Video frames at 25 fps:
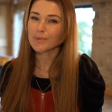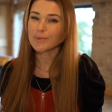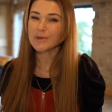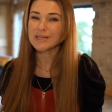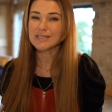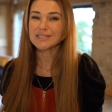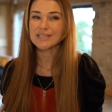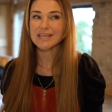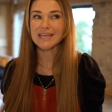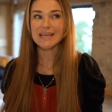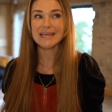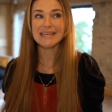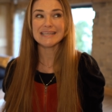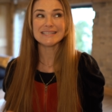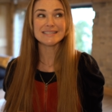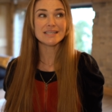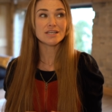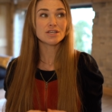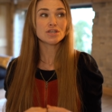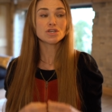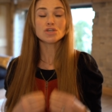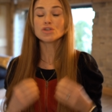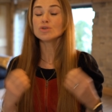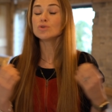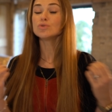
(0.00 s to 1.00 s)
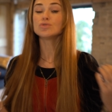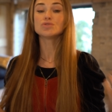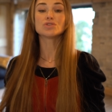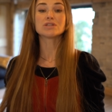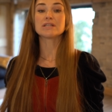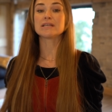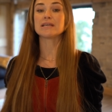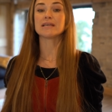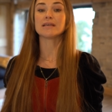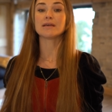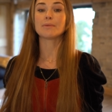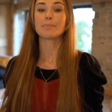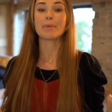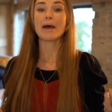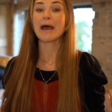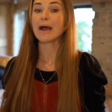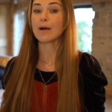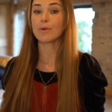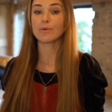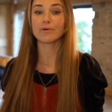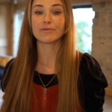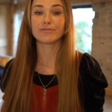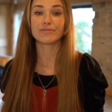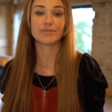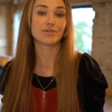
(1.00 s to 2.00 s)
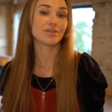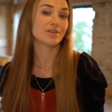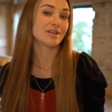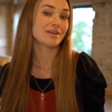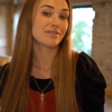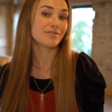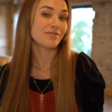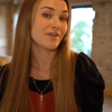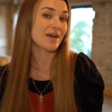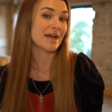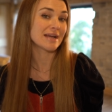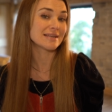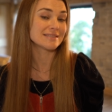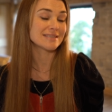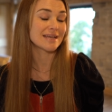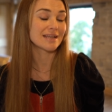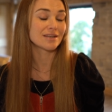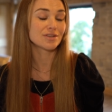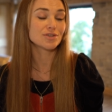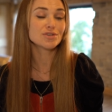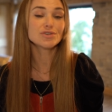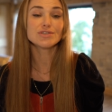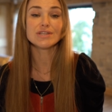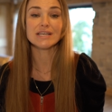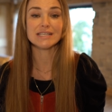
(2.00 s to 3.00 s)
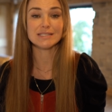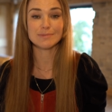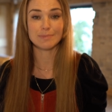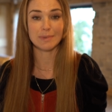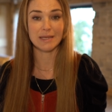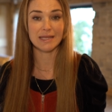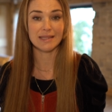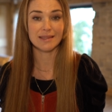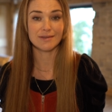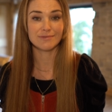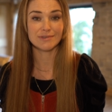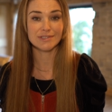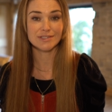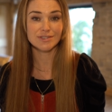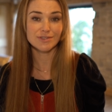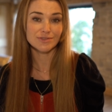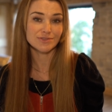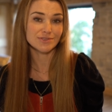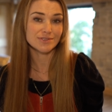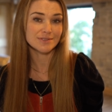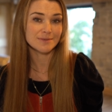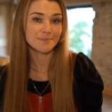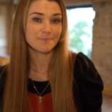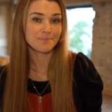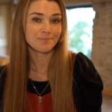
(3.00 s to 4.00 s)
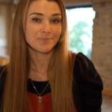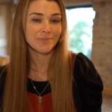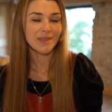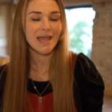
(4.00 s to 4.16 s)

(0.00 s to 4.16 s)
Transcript: which is a hugely powerful effect and could explain the results.